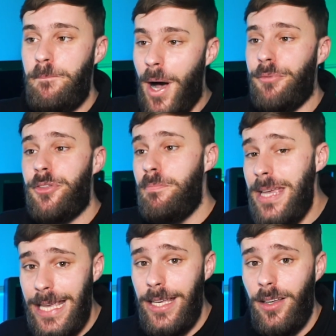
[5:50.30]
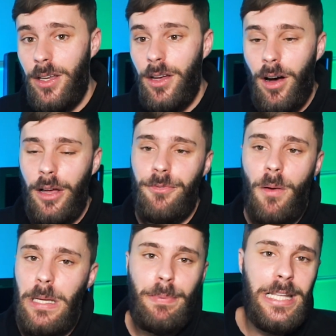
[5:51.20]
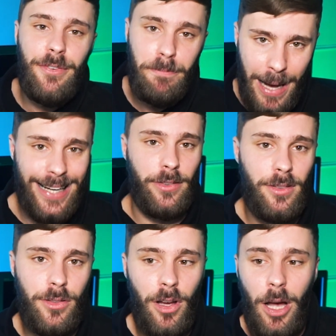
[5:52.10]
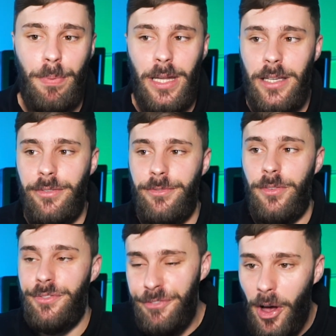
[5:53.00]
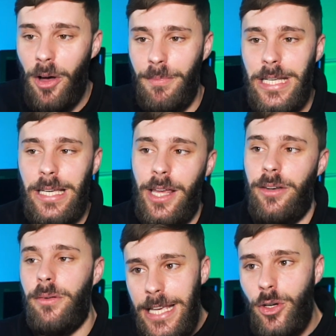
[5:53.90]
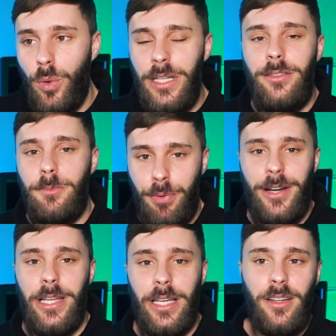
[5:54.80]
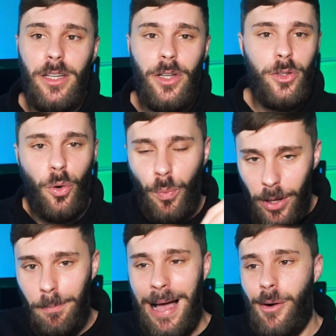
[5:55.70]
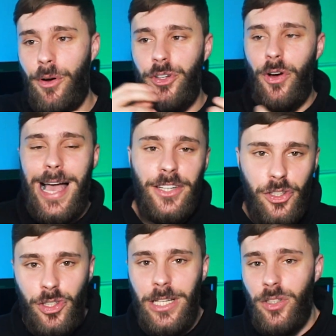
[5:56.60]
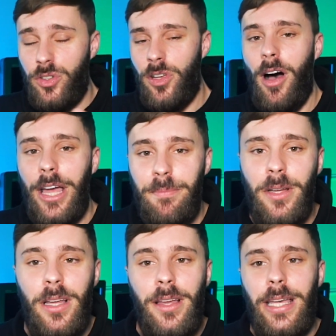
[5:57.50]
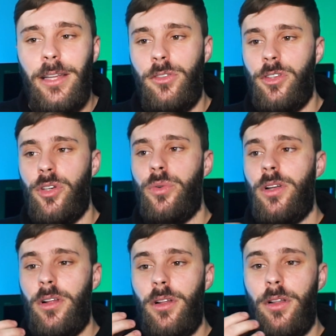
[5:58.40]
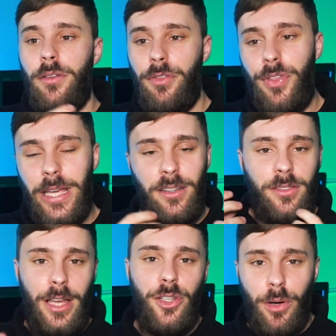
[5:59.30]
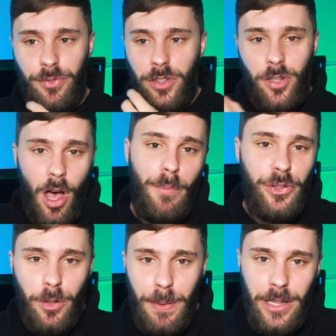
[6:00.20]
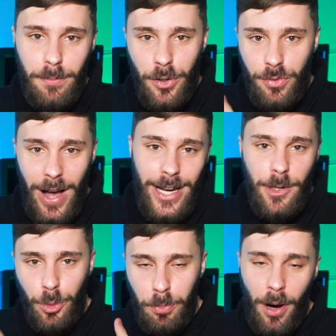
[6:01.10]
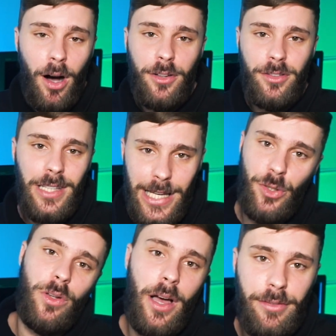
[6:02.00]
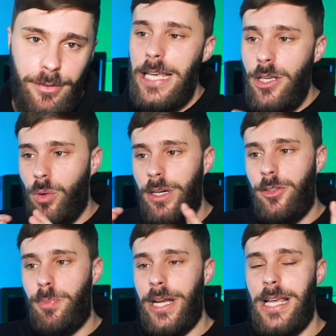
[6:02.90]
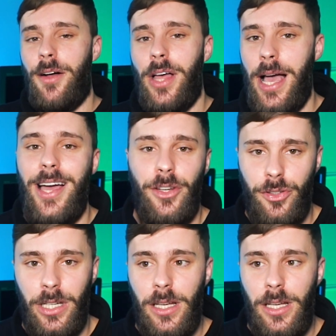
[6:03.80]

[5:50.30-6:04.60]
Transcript: But with me, I firmly believe in balance. I believe firmly in equally spreading your willpower and your energy and your time into things that you have determined to be the most valuable parts in your life, equally spreading out that energy.